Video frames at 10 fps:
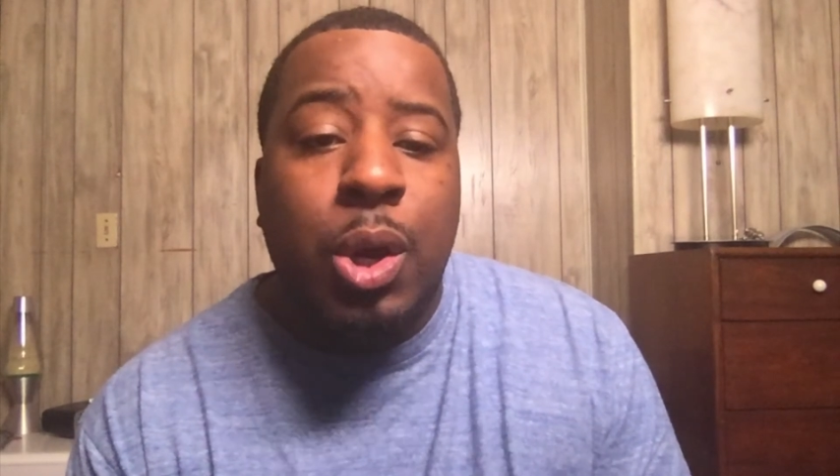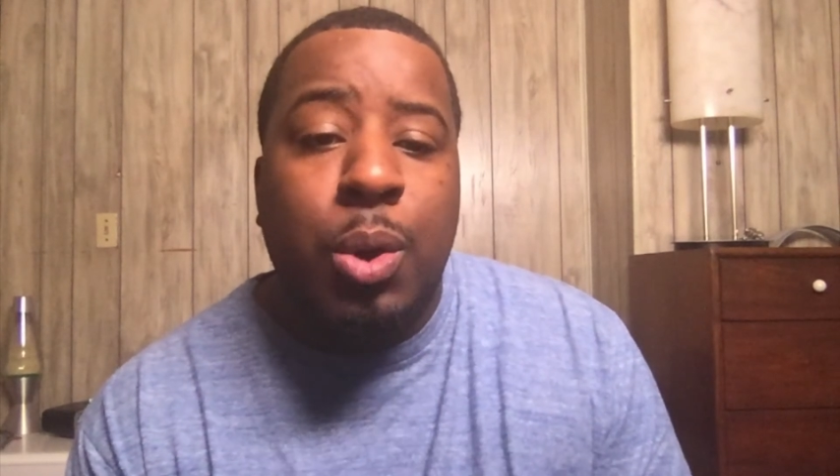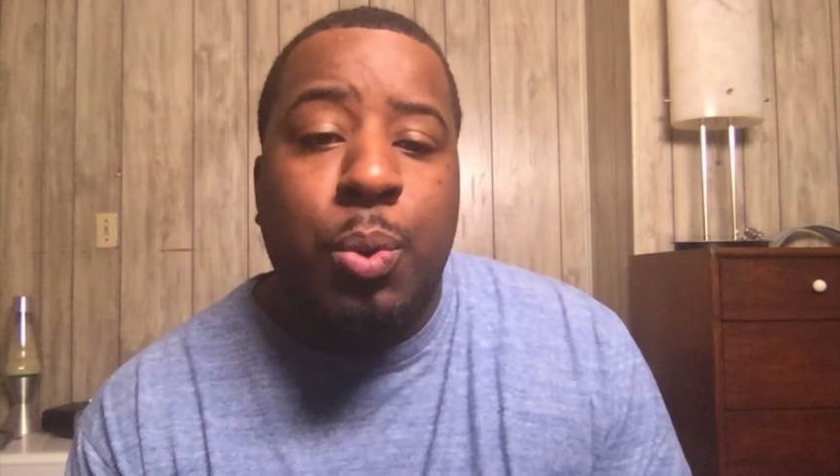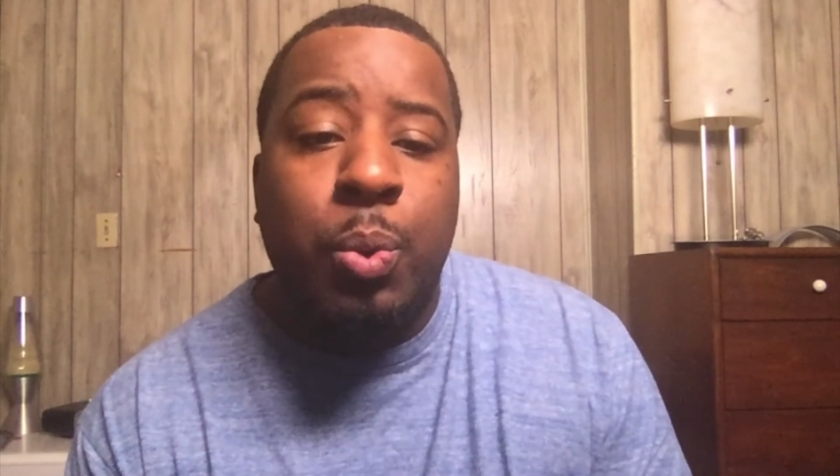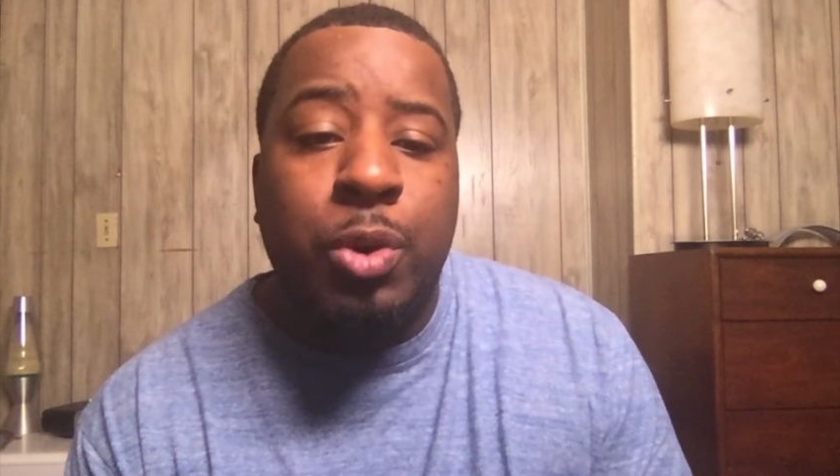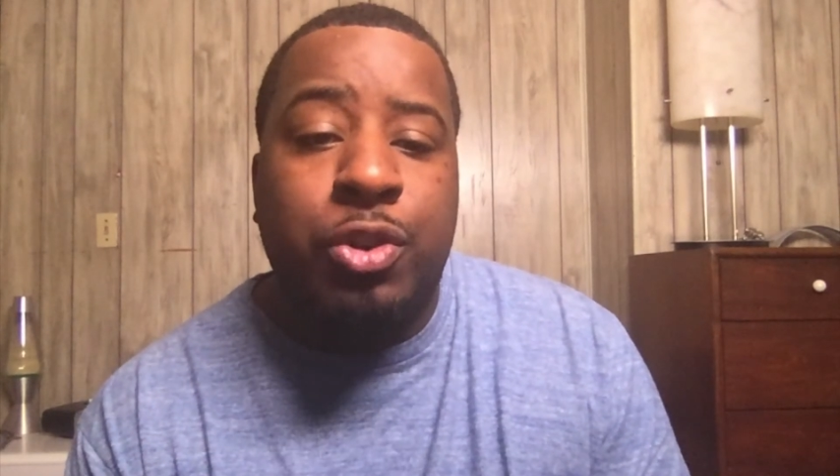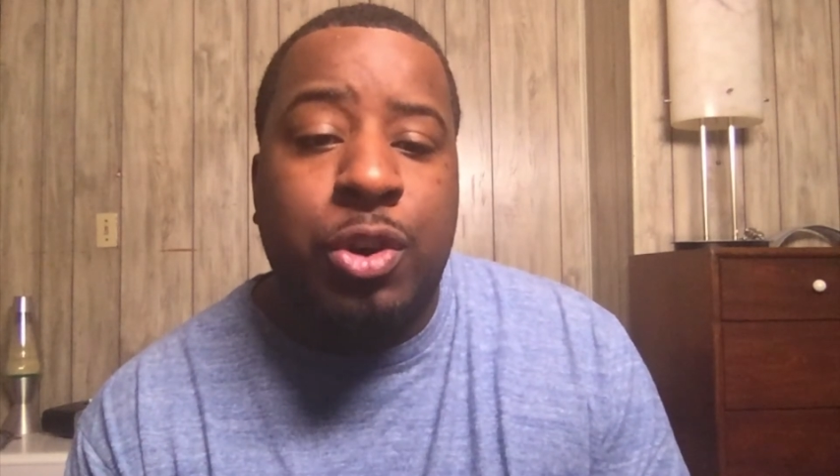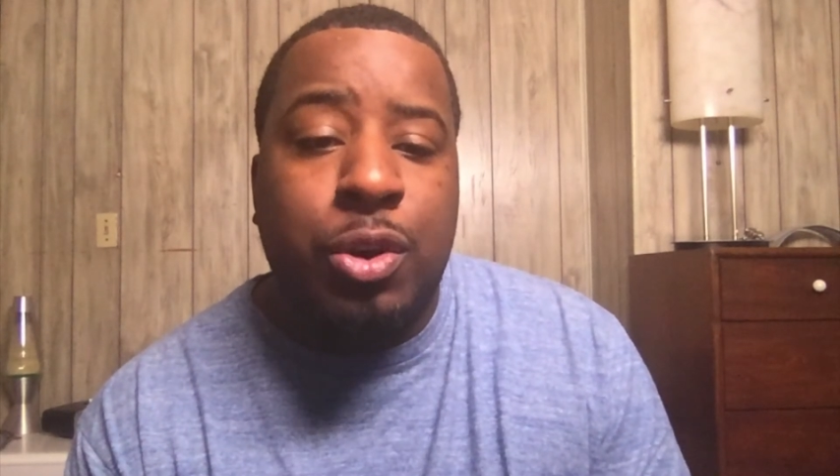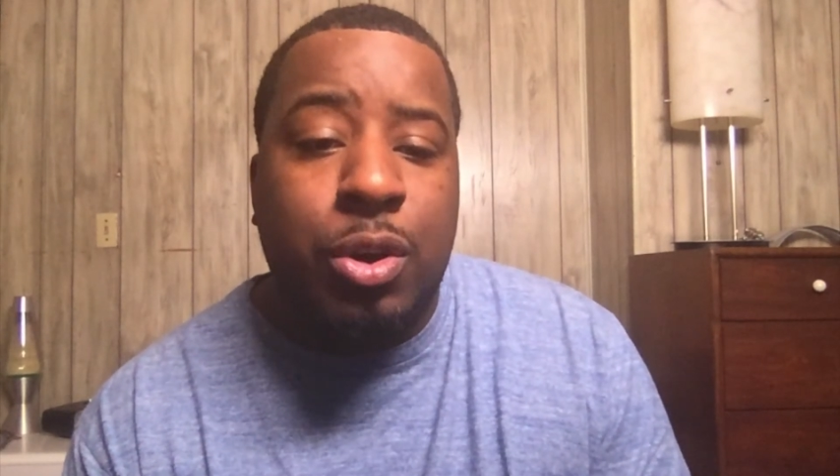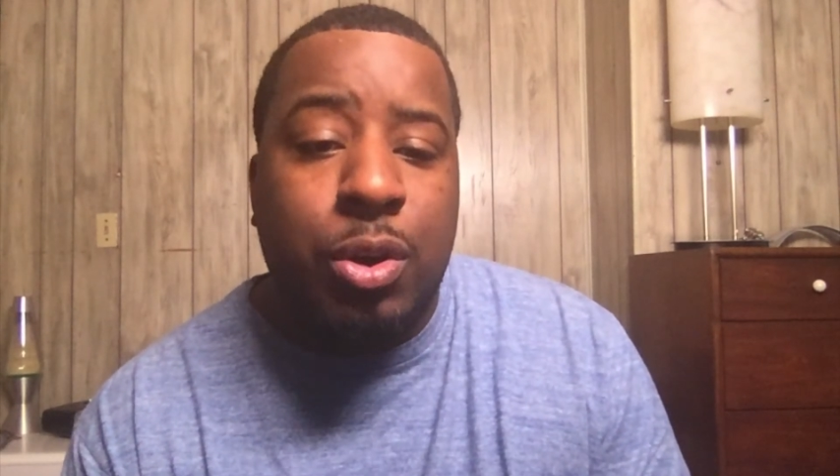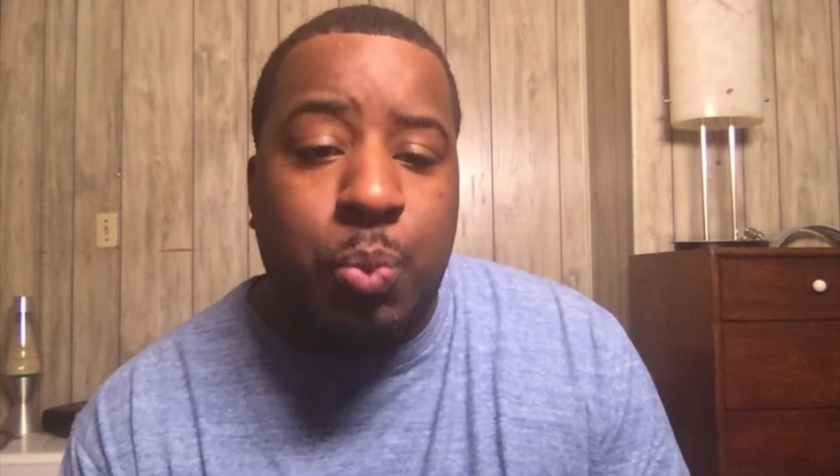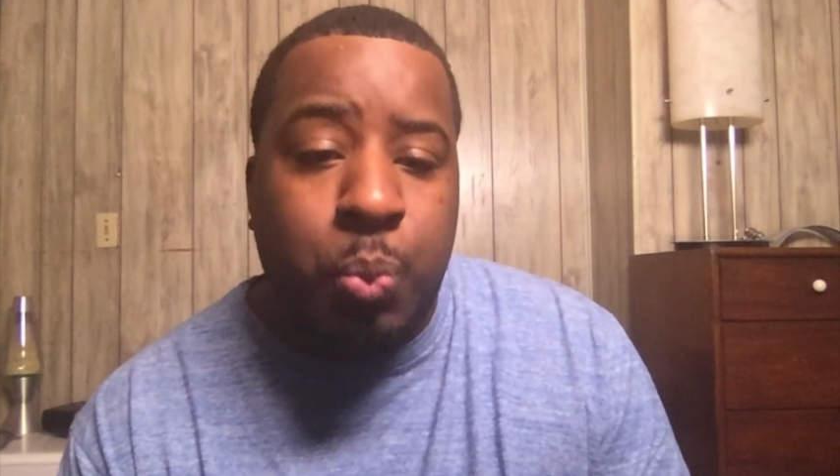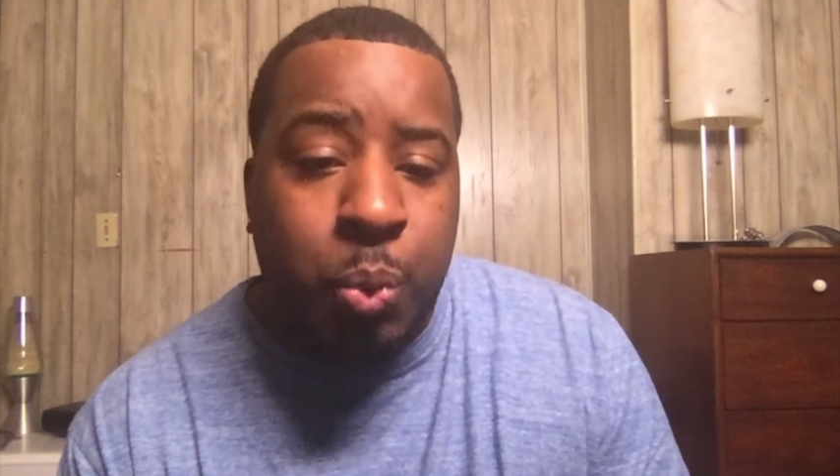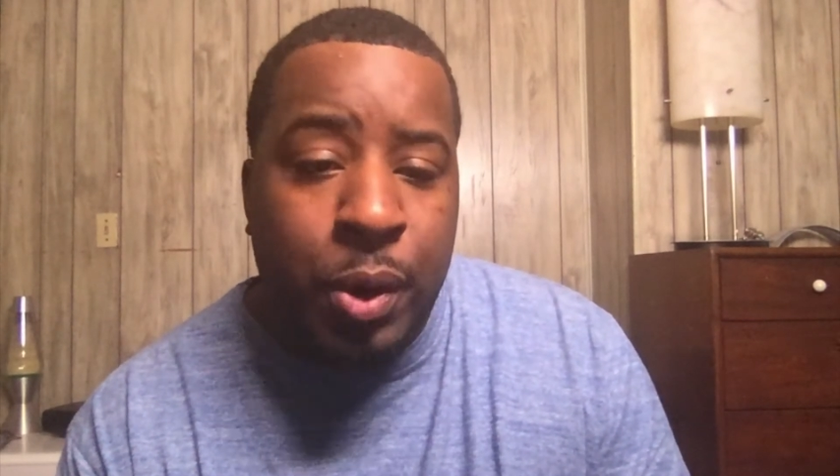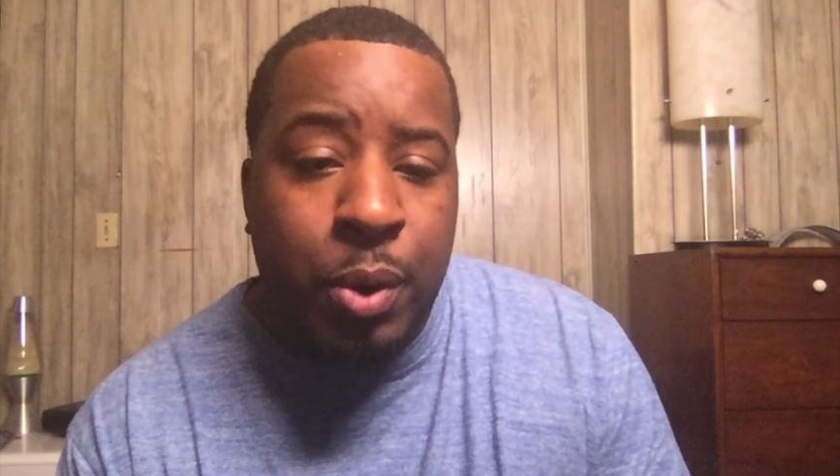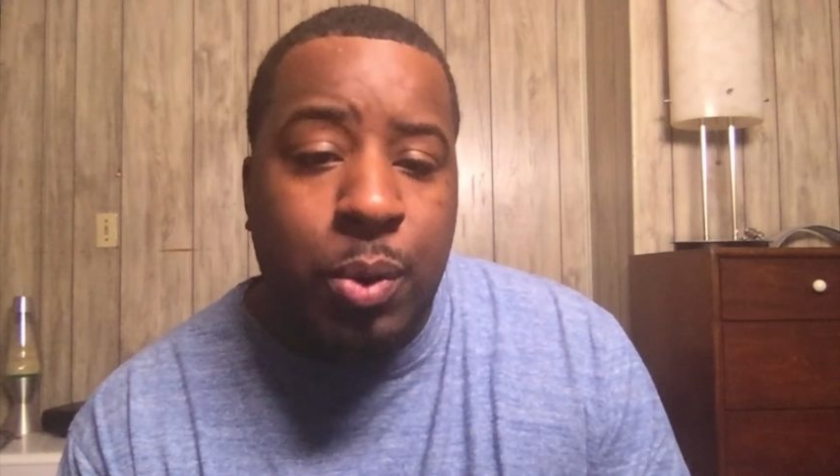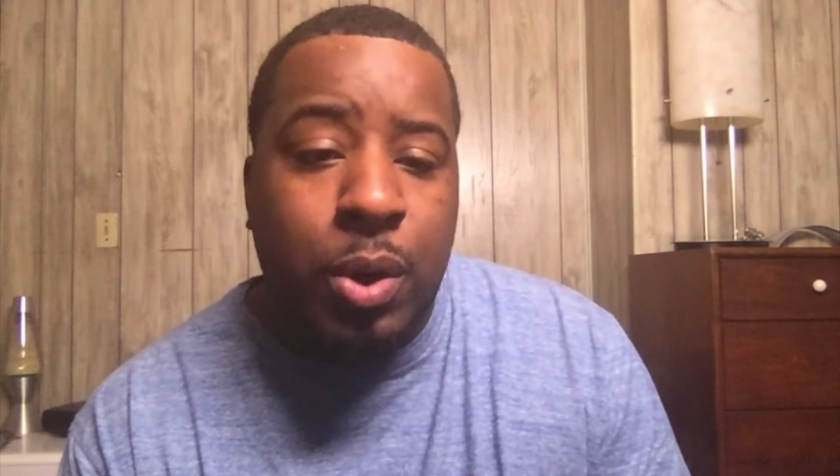which will